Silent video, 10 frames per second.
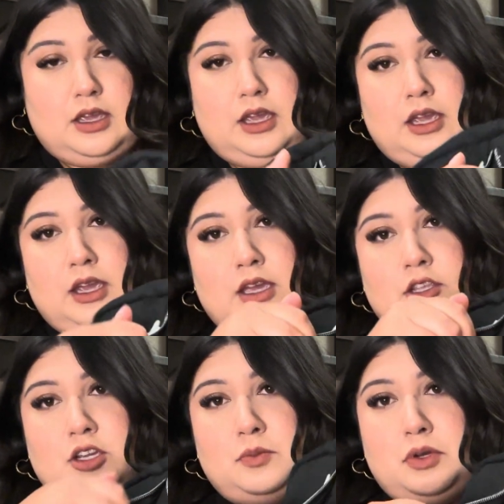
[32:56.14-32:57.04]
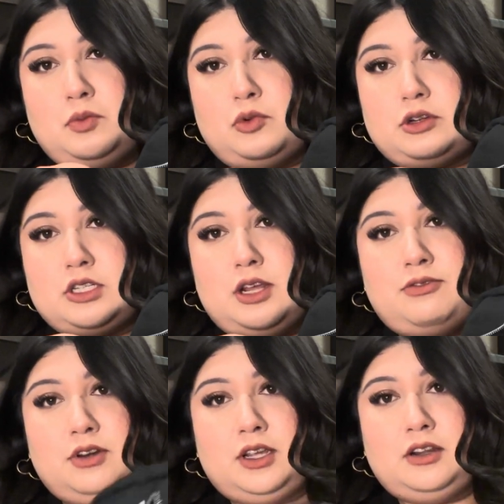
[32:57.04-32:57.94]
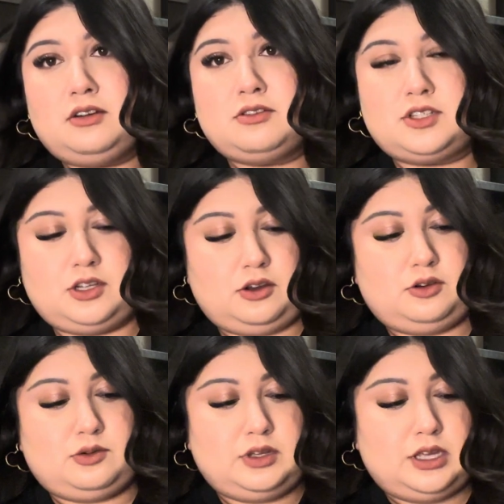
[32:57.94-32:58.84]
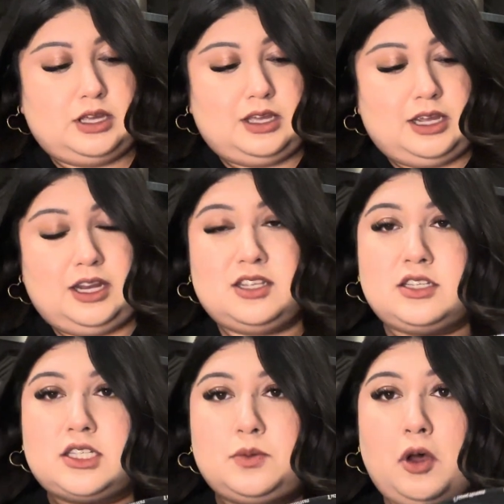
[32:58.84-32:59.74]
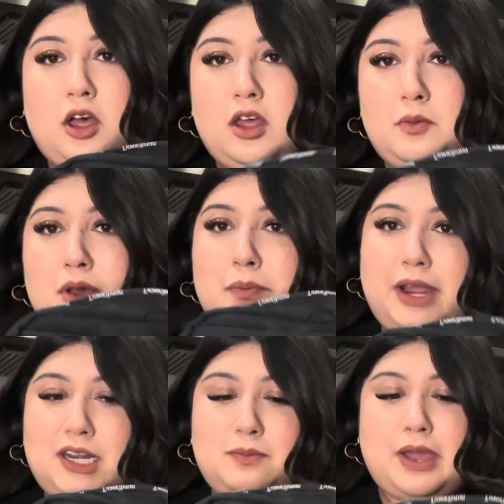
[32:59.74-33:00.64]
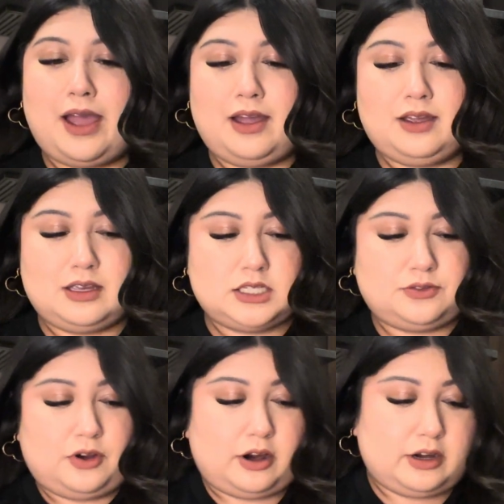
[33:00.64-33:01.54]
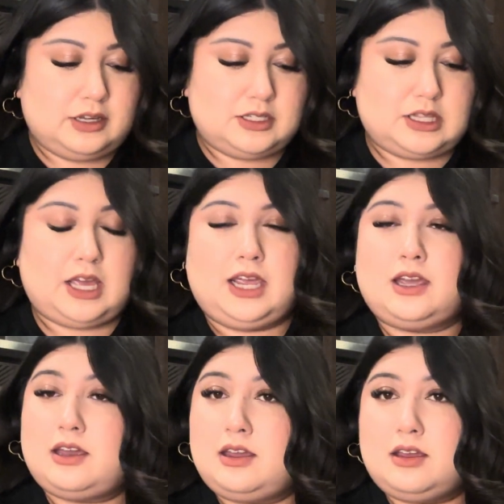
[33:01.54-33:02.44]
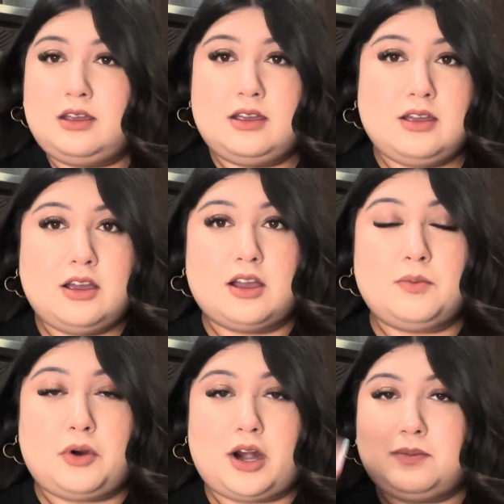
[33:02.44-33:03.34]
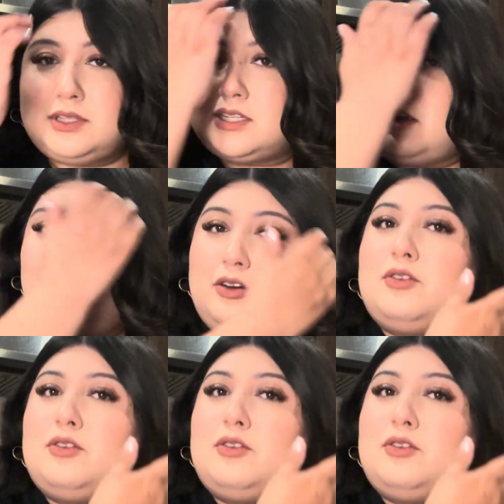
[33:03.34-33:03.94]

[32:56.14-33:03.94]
And you can put more stuff in here. So it is a small but mighty bag as far as like compartments go.